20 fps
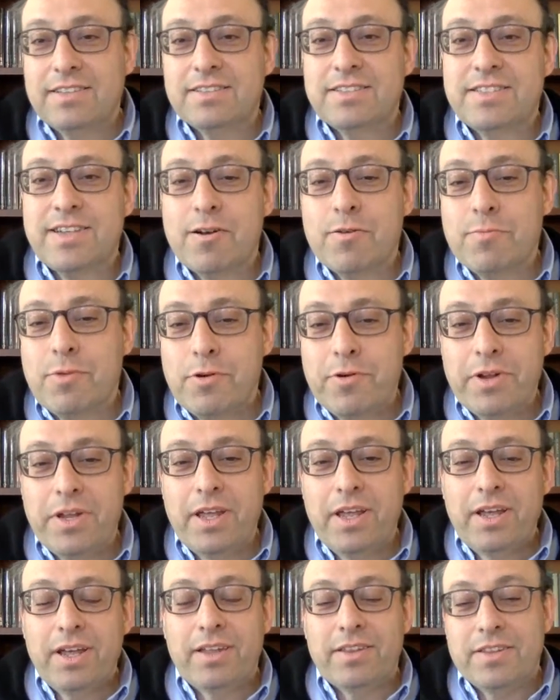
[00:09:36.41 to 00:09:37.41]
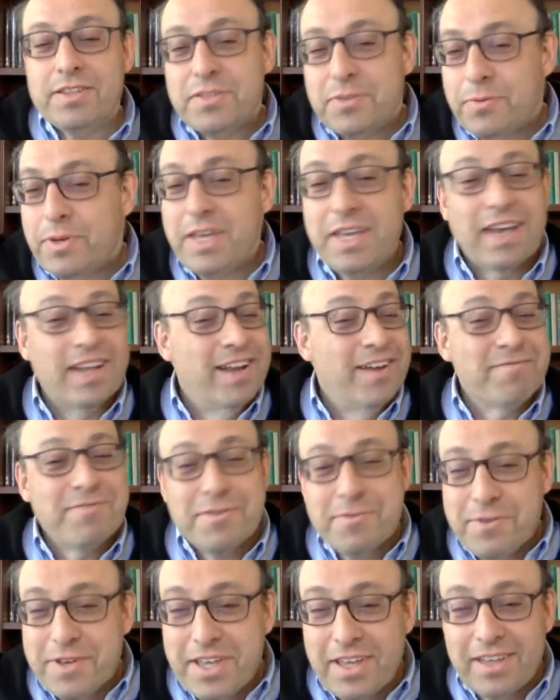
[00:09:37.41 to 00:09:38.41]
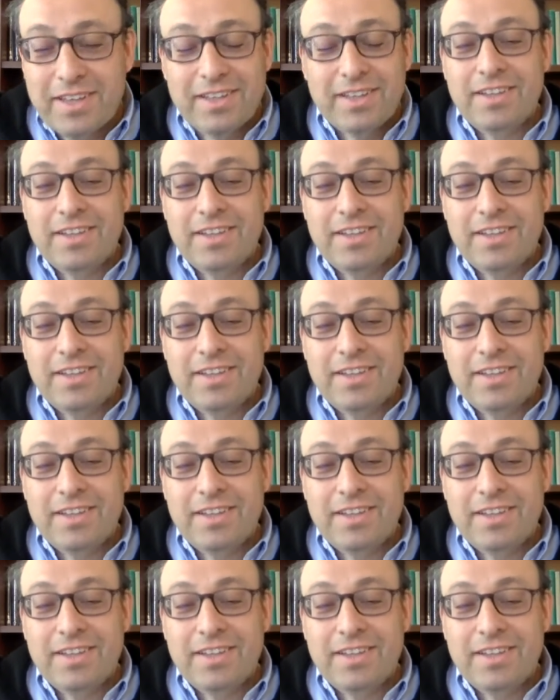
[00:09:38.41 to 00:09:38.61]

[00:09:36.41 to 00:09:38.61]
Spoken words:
ceremony this week and every week.